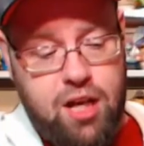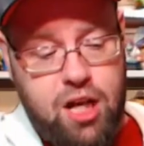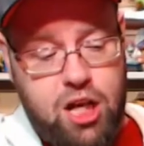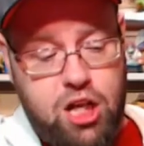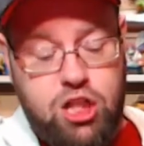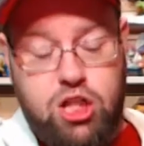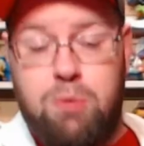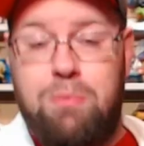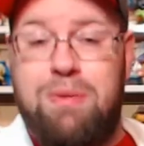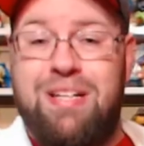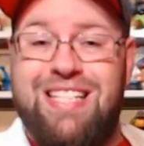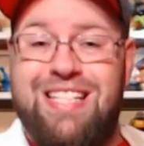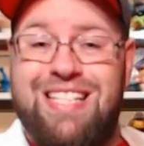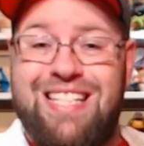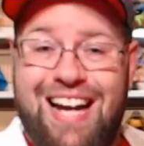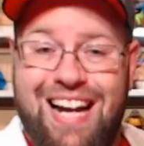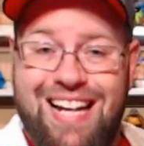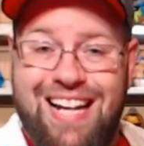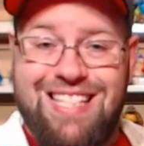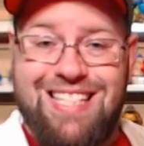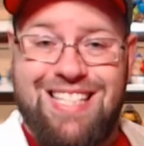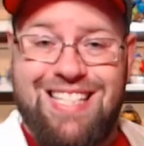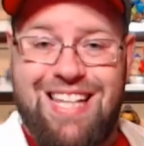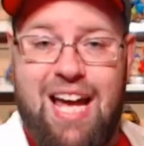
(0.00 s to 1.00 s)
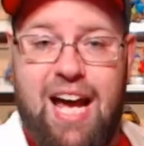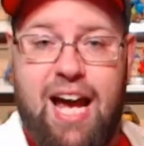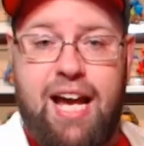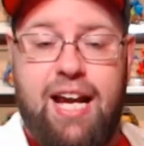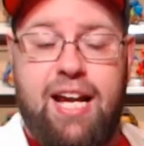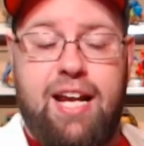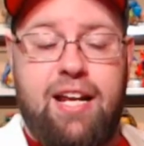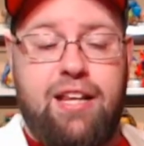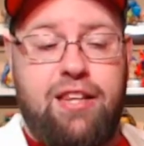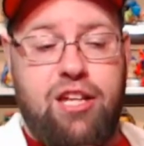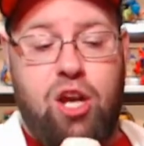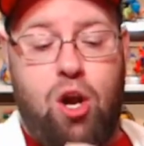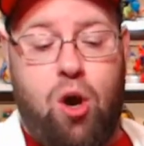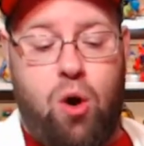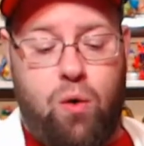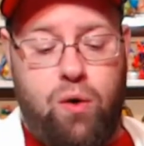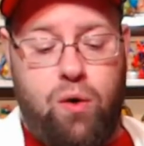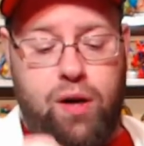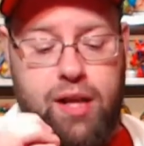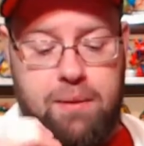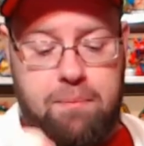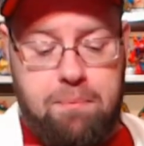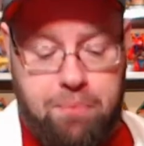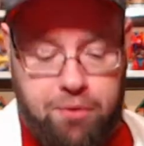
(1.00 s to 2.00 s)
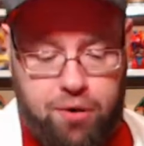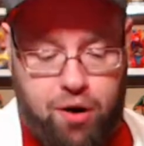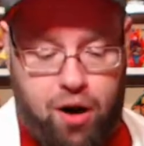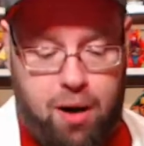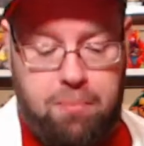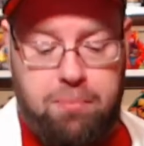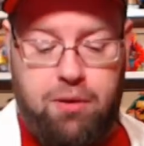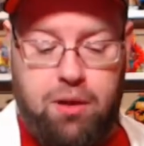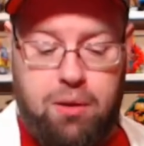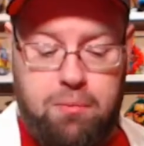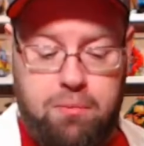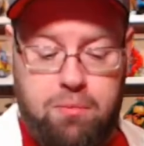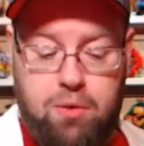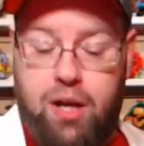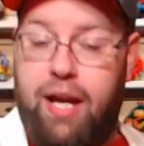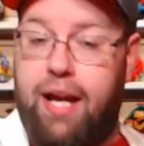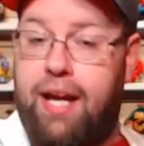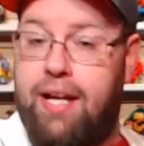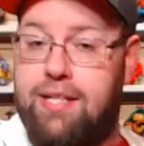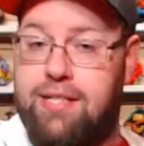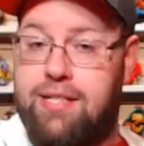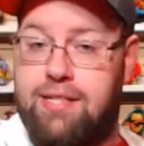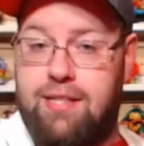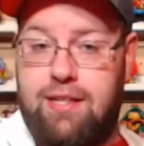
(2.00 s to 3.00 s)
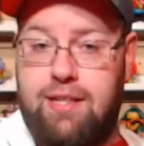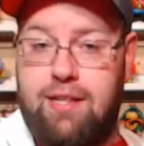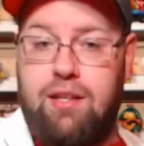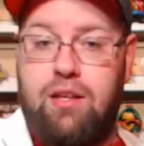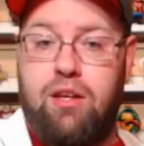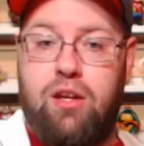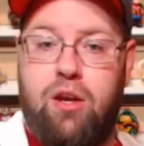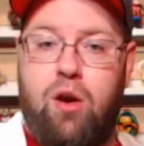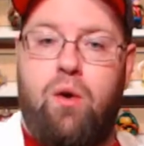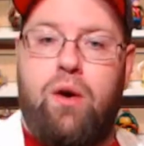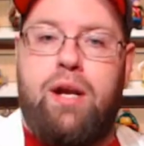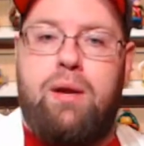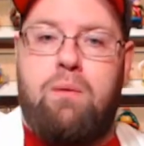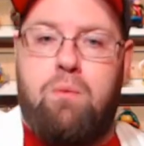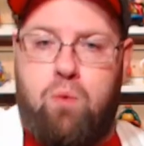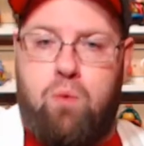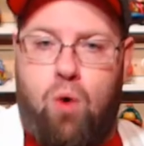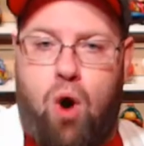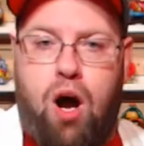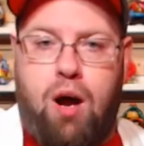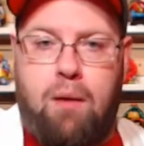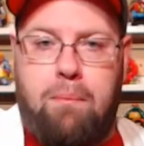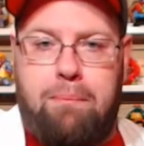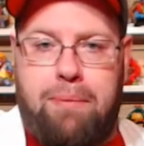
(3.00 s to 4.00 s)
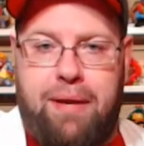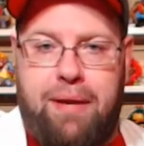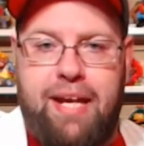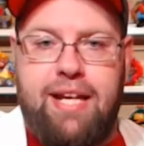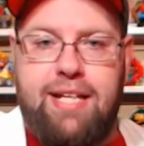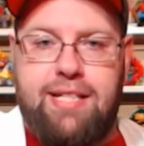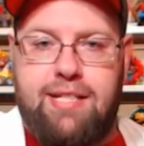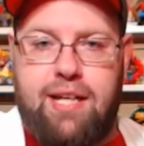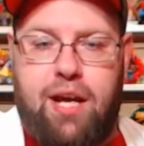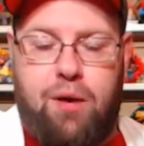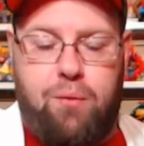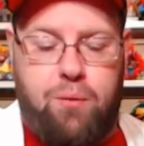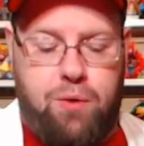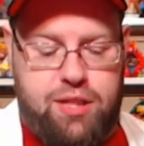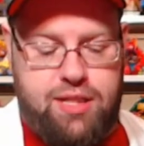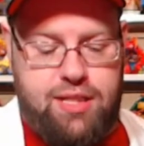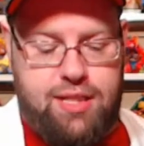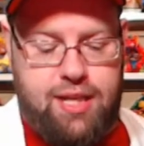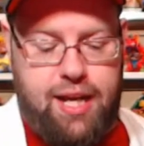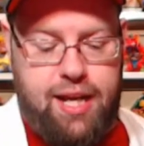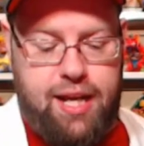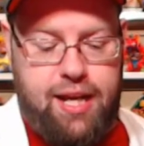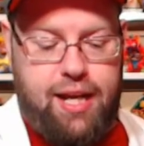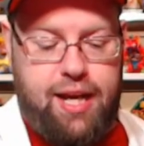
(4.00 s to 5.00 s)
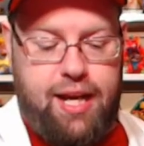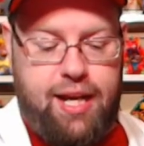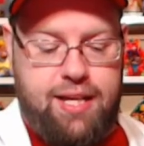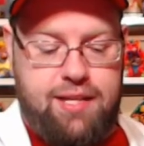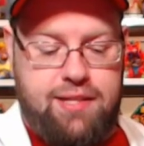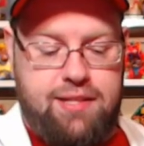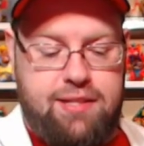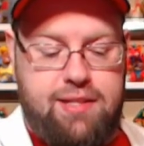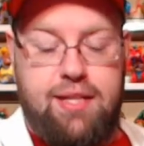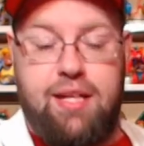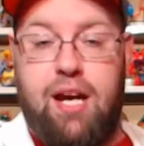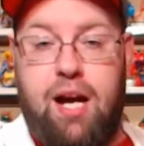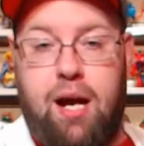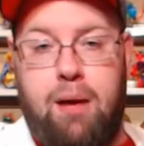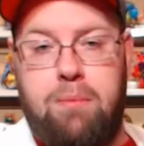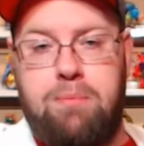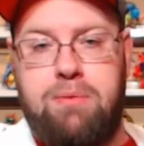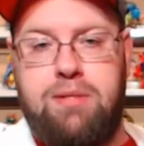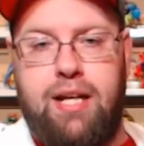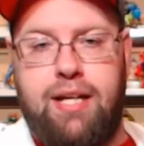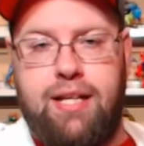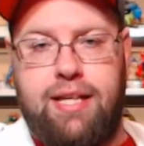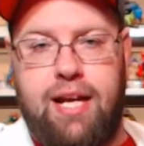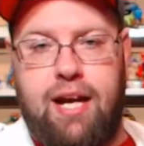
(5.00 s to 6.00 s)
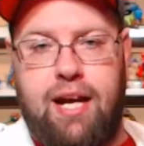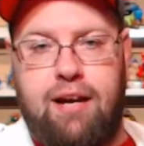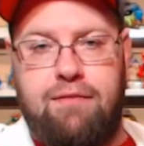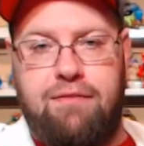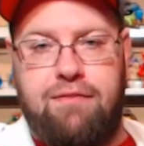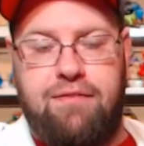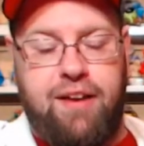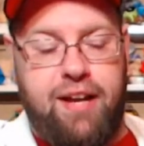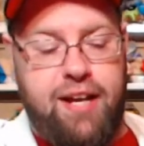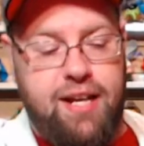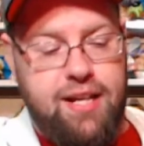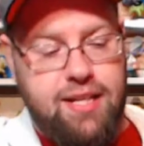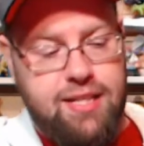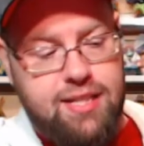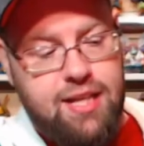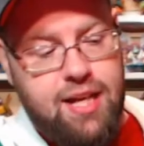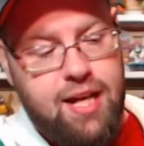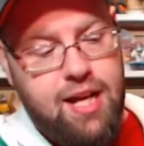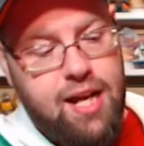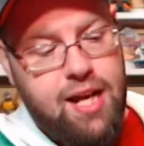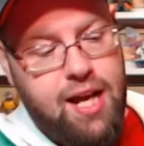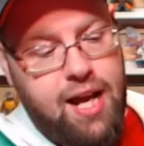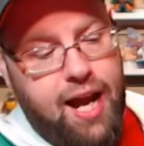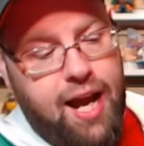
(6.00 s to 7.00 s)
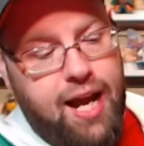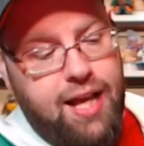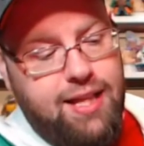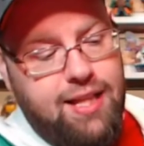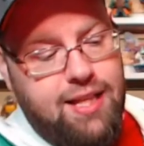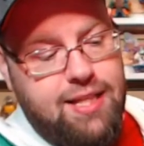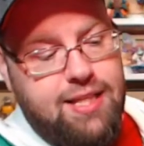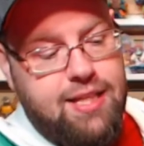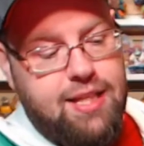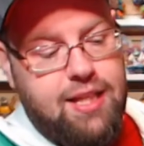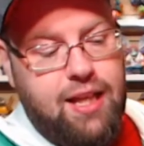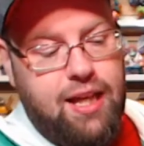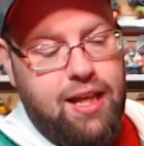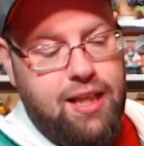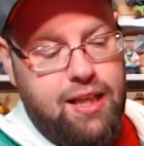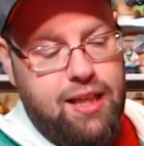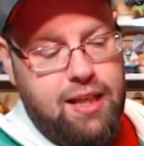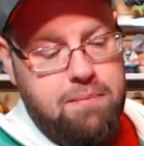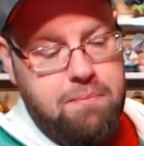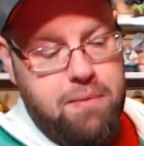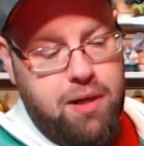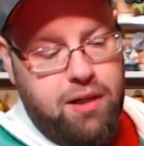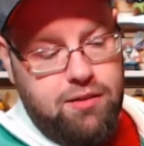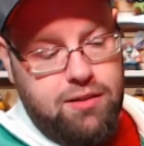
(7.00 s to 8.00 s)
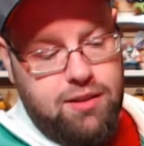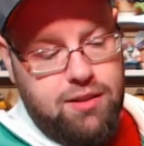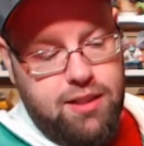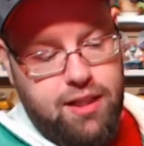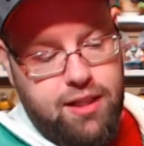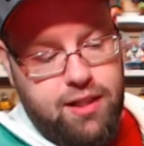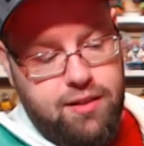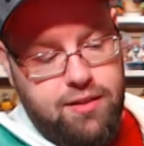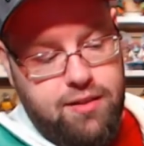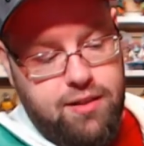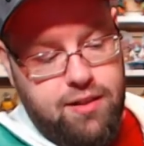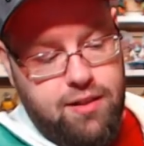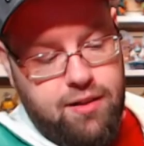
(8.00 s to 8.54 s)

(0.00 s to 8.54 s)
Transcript: So besides that, the only problem is, the only wrong piece I would say, is the upside down face and the slightly melted